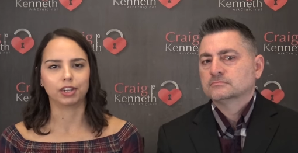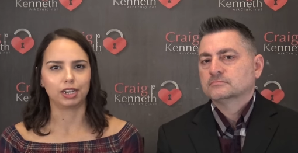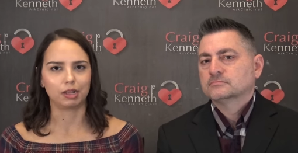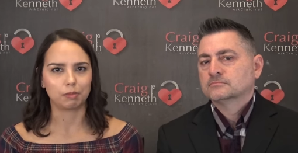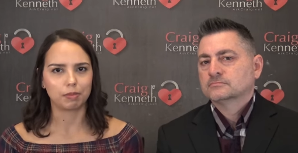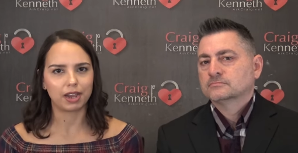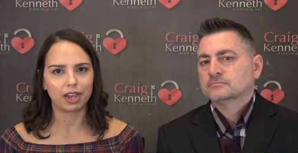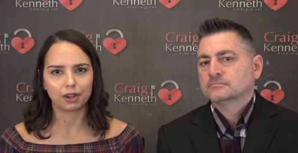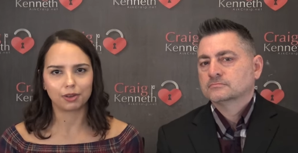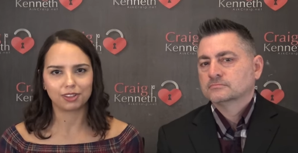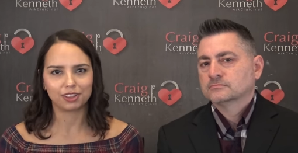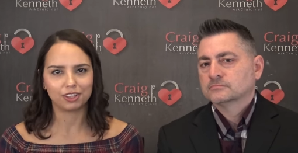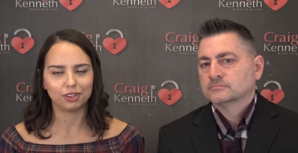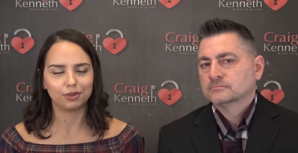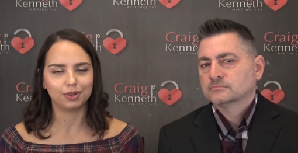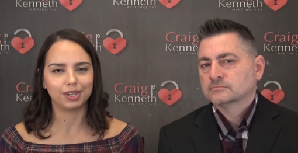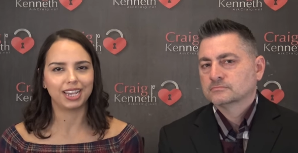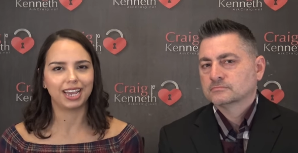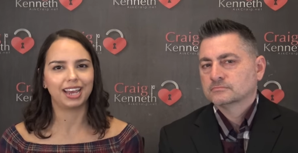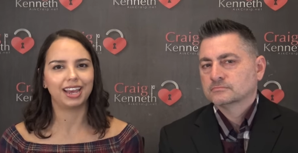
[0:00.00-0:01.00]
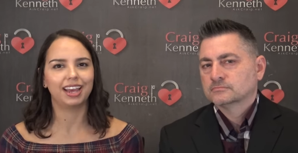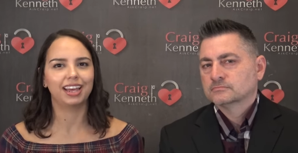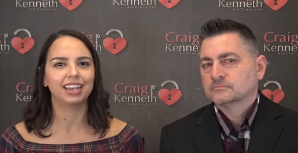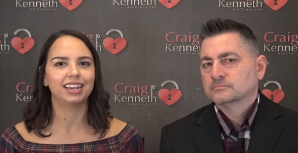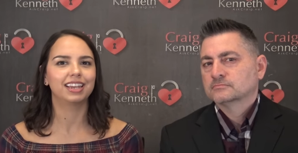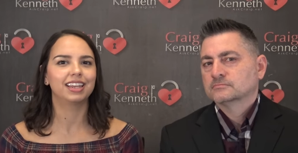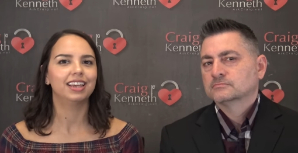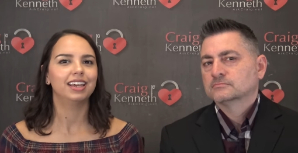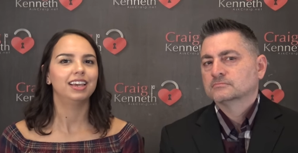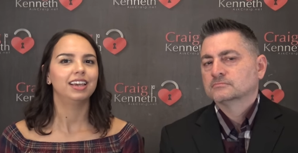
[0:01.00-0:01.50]
Speaker 1: getting back with you
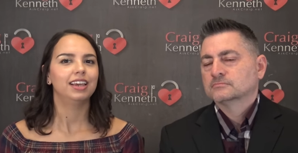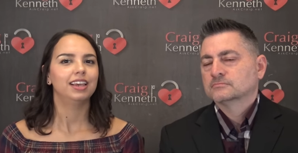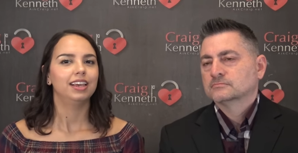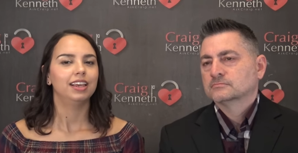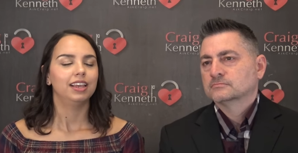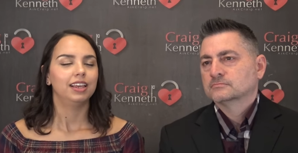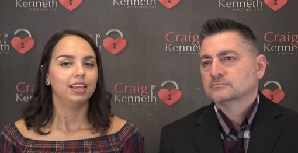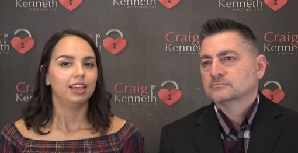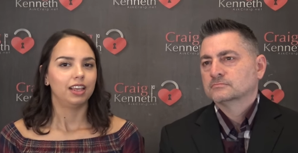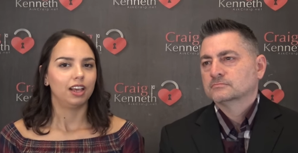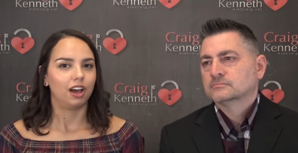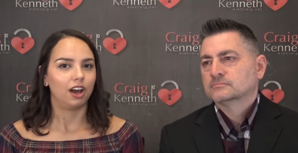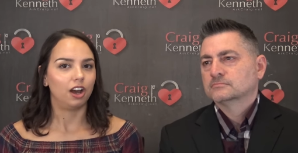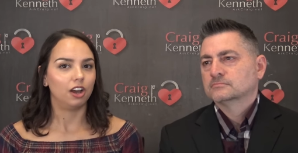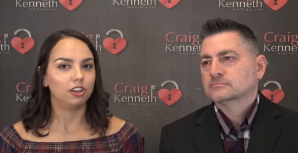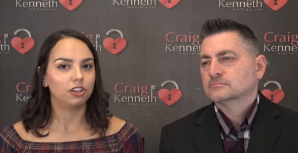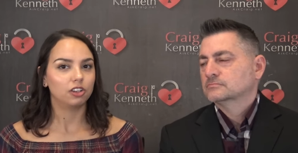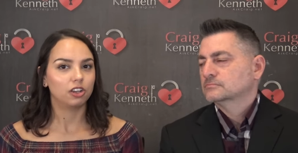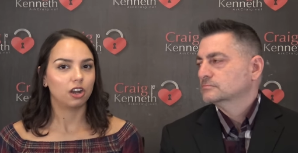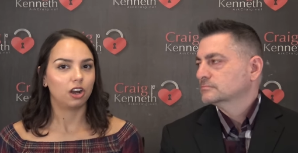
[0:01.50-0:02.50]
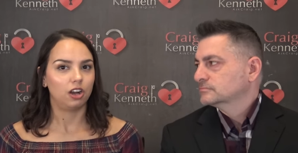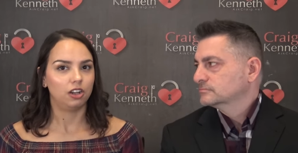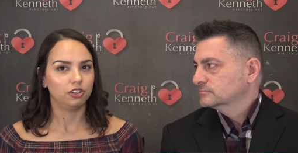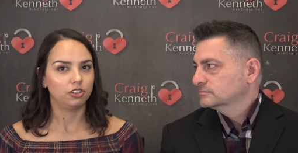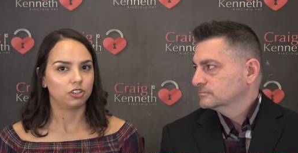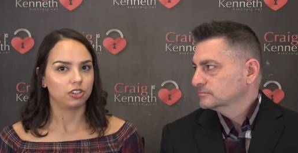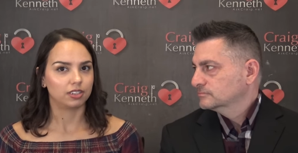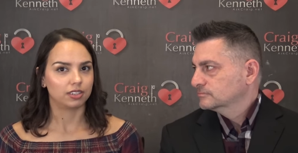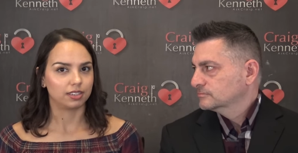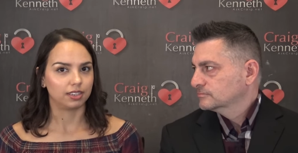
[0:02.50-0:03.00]
again.
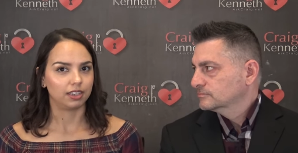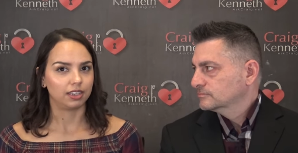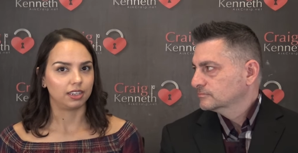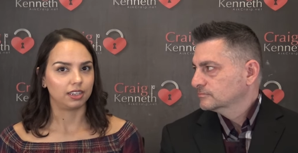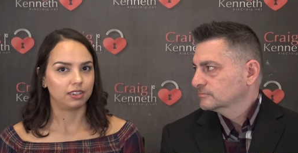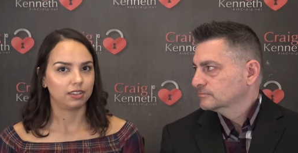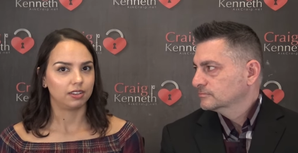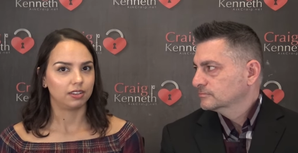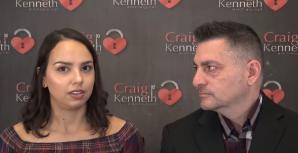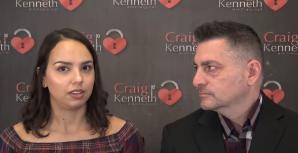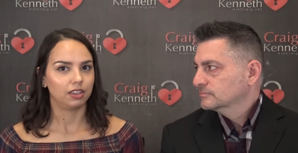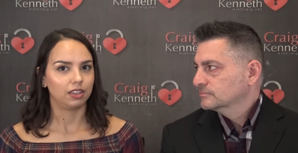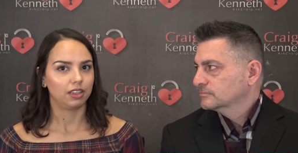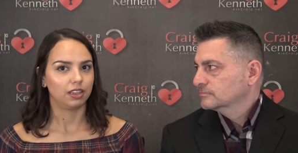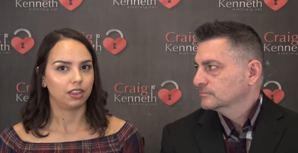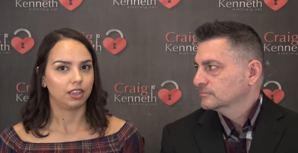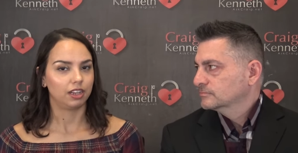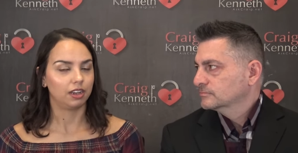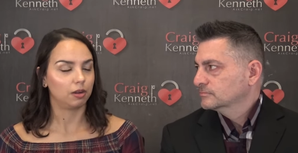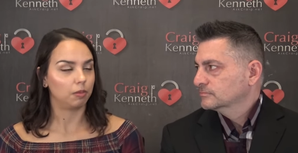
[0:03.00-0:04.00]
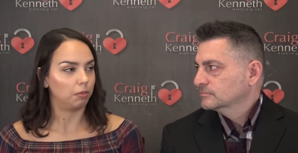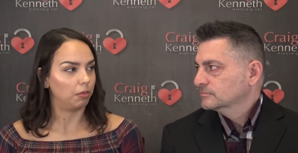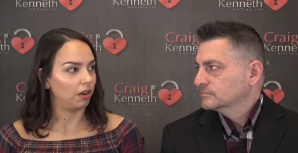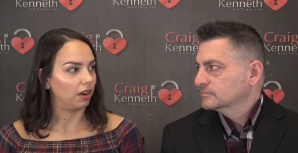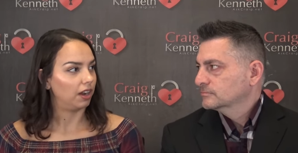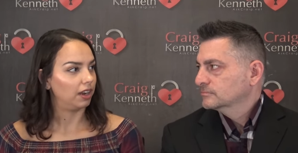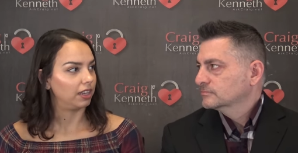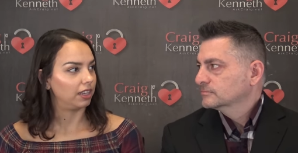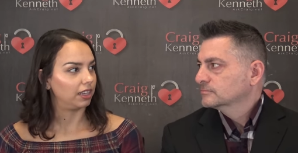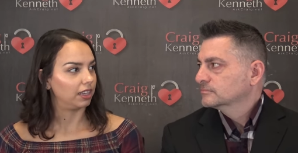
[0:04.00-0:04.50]
Unconsciously, their
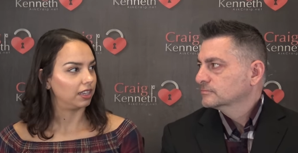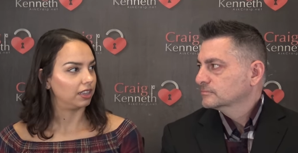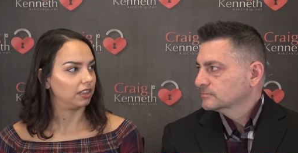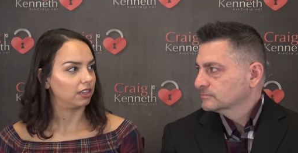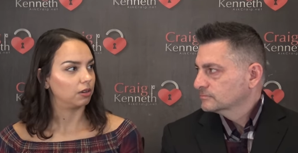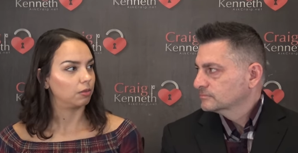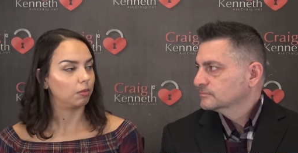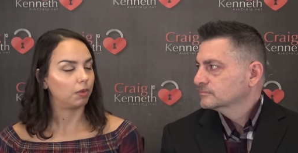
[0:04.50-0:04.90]
body and their